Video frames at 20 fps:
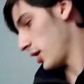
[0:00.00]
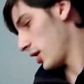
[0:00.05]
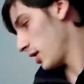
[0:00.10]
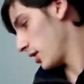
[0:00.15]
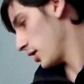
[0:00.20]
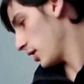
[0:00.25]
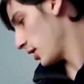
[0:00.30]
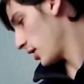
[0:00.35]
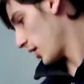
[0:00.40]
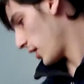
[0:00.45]
and
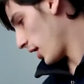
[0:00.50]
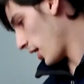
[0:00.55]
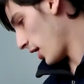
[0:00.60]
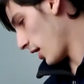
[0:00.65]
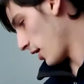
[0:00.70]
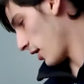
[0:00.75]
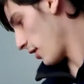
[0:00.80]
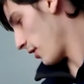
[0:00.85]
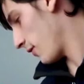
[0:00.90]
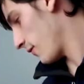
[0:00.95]
then I
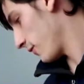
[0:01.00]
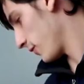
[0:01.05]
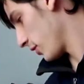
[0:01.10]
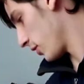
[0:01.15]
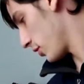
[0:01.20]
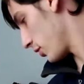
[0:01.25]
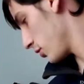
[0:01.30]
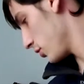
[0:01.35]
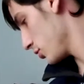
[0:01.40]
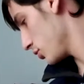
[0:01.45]
have the
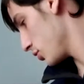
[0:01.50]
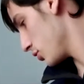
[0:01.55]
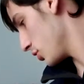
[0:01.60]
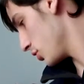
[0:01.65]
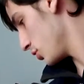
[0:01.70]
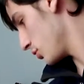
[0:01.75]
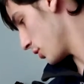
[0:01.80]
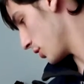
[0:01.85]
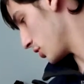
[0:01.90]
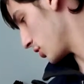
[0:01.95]

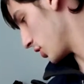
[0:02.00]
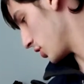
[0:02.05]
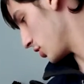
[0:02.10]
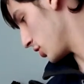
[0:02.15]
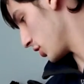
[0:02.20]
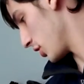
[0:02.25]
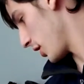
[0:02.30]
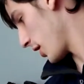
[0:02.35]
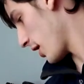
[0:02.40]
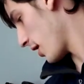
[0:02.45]
cartridge which I
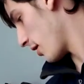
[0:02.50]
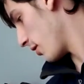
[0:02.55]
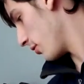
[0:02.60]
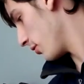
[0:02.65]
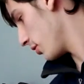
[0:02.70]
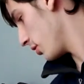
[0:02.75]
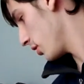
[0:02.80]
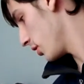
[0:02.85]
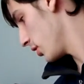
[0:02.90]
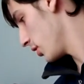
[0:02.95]
took
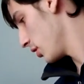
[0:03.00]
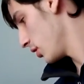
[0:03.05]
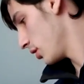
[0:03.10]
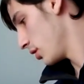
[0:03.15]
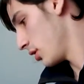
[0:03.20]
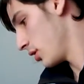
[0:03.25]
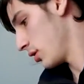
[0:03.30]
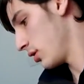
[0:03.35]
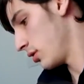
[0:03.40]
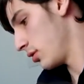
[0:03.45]
out,
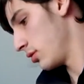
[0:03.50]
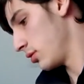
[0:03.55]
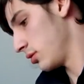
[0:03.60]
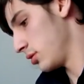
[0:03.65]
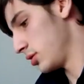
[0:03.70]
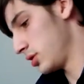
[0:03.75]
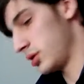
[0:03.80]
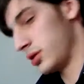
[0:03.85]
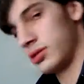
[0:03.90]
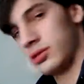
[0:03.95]

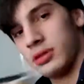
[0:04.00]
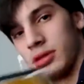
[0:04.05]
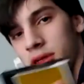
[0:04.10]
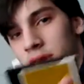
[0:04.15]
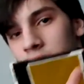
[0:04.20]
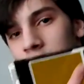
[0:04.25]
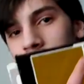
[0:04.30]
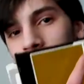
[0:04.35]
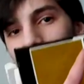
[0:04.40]
which is fucking